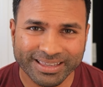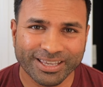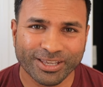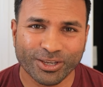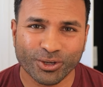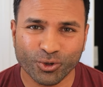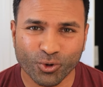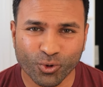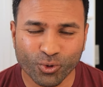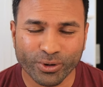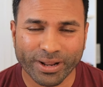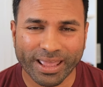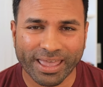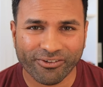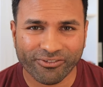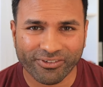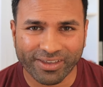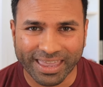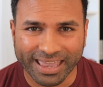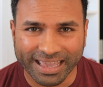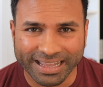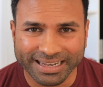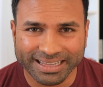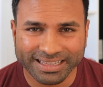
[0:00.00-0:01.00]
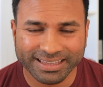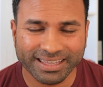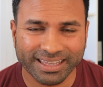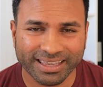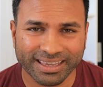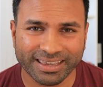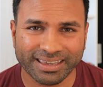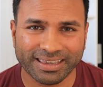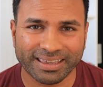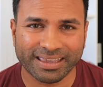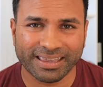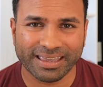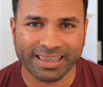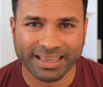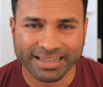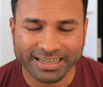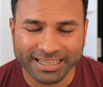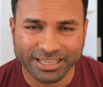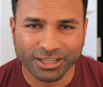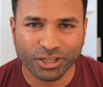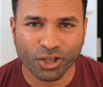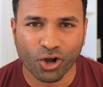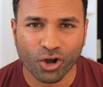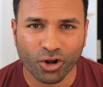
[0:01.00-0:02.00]
you don't have anything,
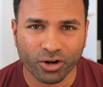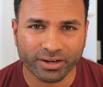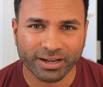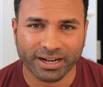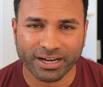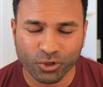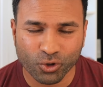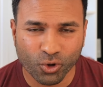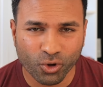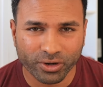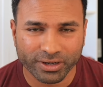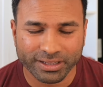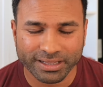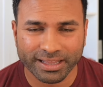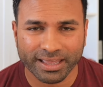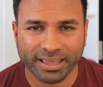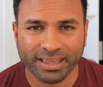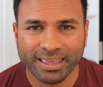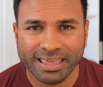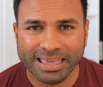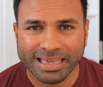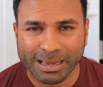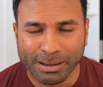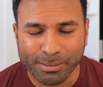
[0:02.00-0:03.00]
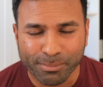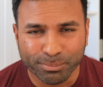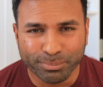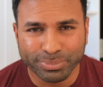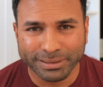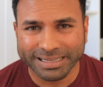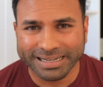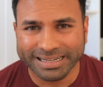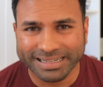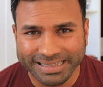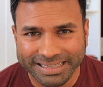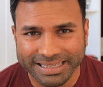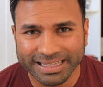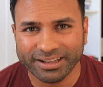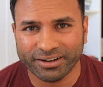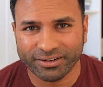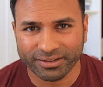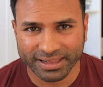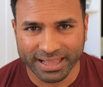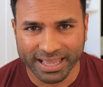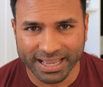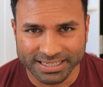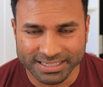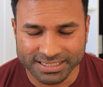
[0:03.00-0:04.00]
any thought, and you are in a completely
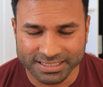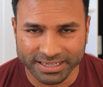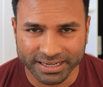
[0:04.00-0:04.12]
relaxed